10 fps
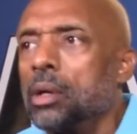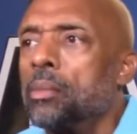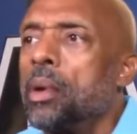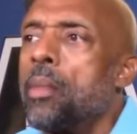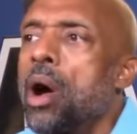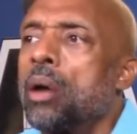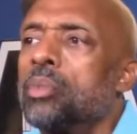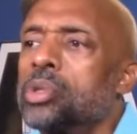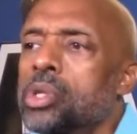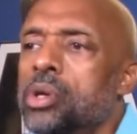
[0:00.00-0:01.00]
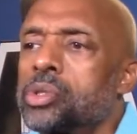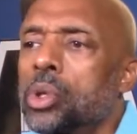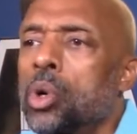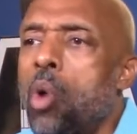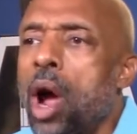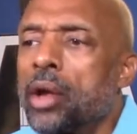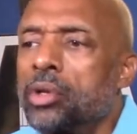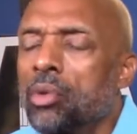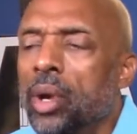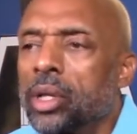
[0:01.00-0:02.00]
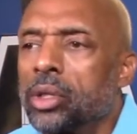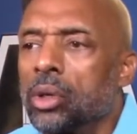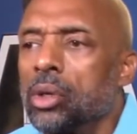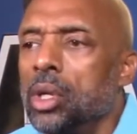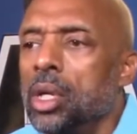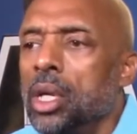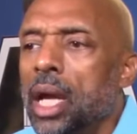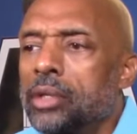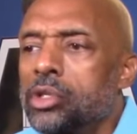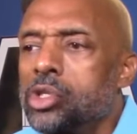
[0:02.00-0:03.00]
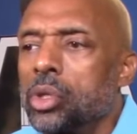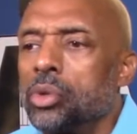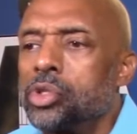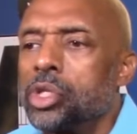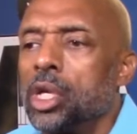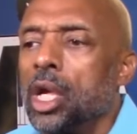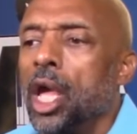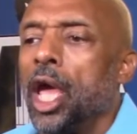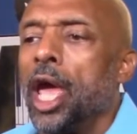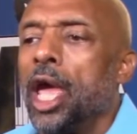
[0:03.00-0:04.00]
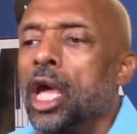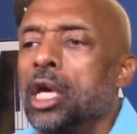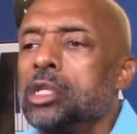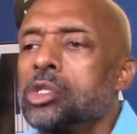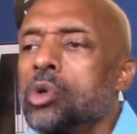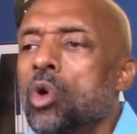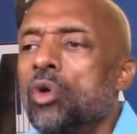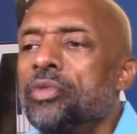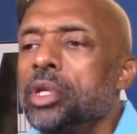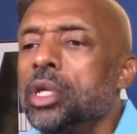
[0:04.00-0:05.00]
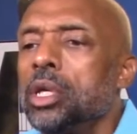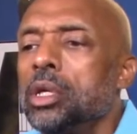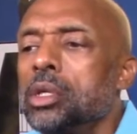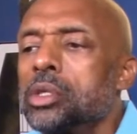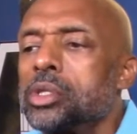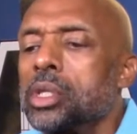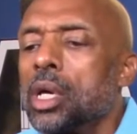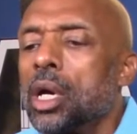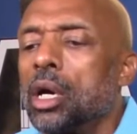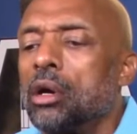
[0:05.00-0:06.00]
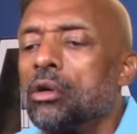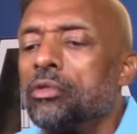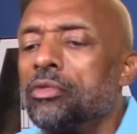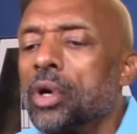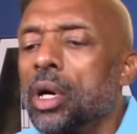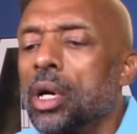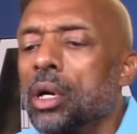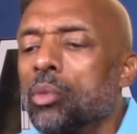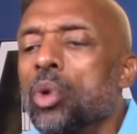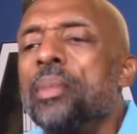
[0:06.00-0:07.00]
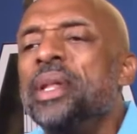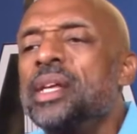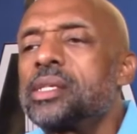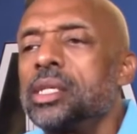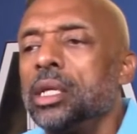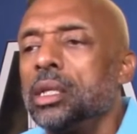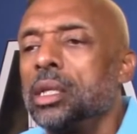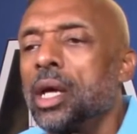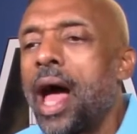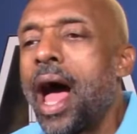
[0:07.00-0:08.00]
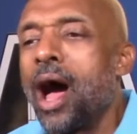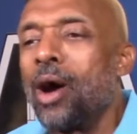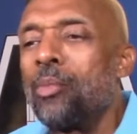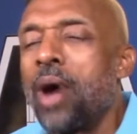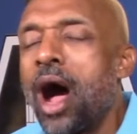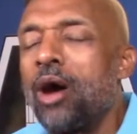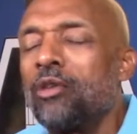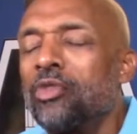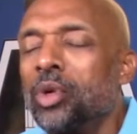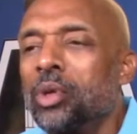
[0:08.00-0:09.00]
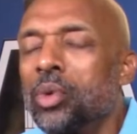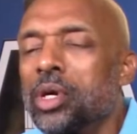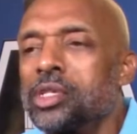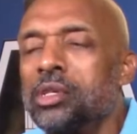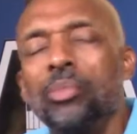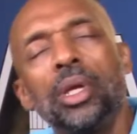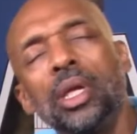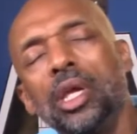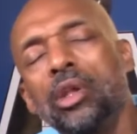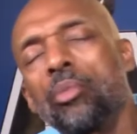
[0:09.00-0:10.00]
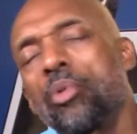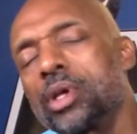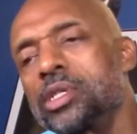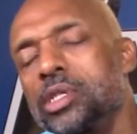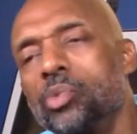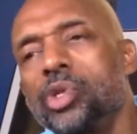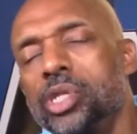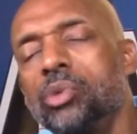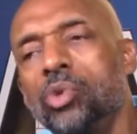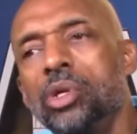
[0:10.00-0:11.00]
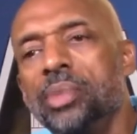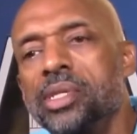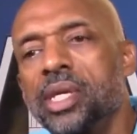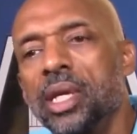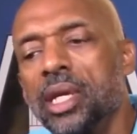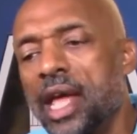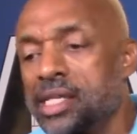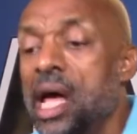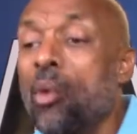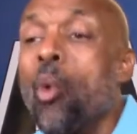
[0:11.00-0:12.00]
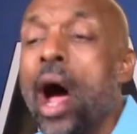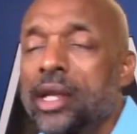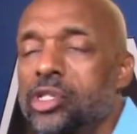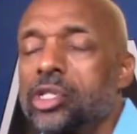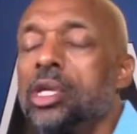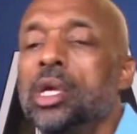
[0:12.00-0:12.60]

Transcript: My mom was also a choir director at the church. And so over the years of reminiscing how powerful it was to be in her presence when she would be singing, as I watched